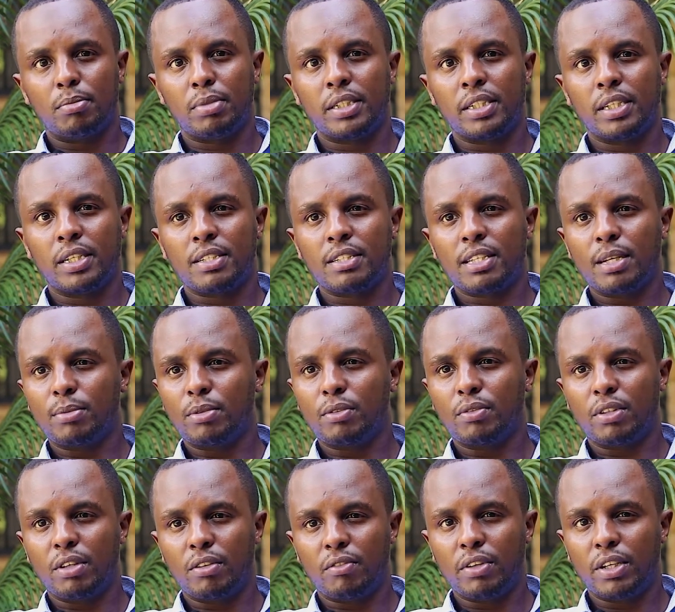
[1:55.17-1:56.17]
bringing some of
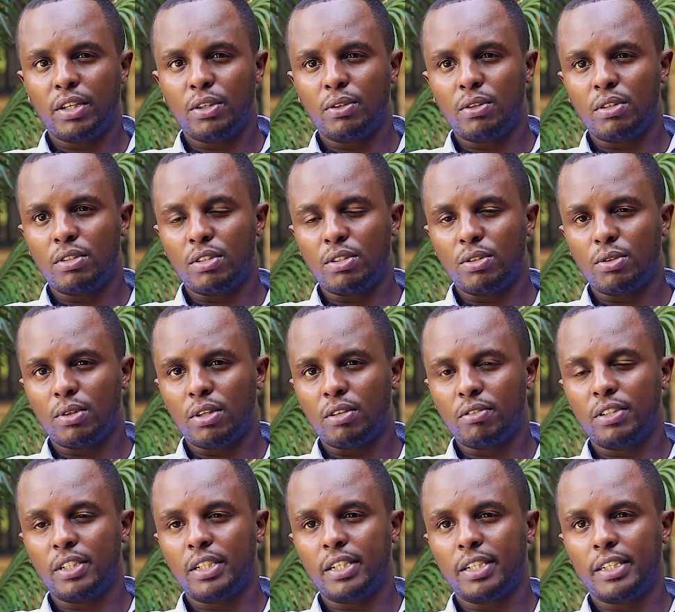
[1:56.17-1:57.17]
their vehicles into
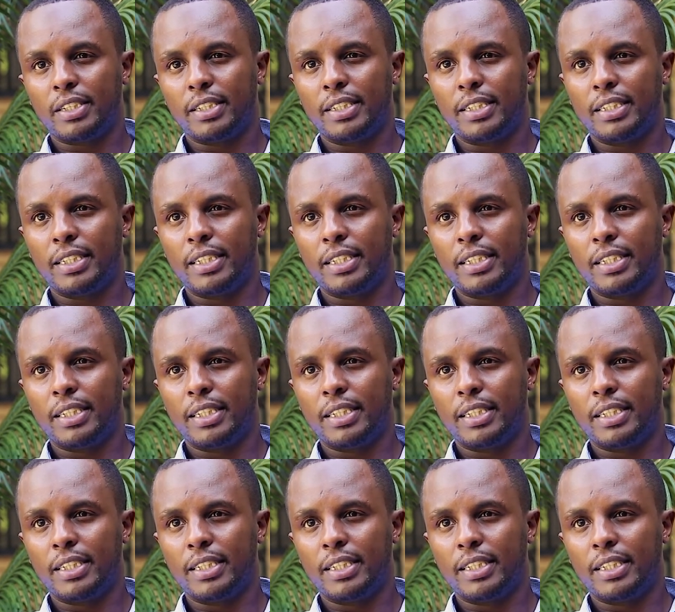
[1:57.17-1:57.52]
Africa